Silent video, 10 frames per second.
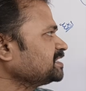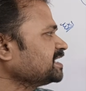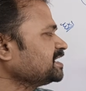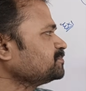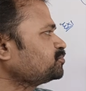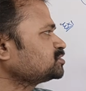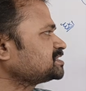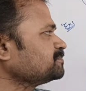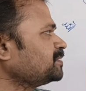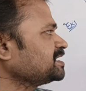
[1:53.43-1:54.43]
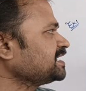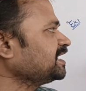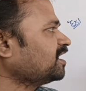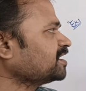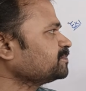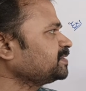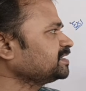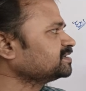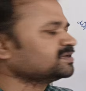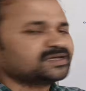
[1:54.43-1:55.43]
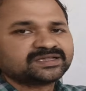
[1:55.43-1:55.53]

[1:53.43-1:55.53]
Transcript: the input symbol A on B,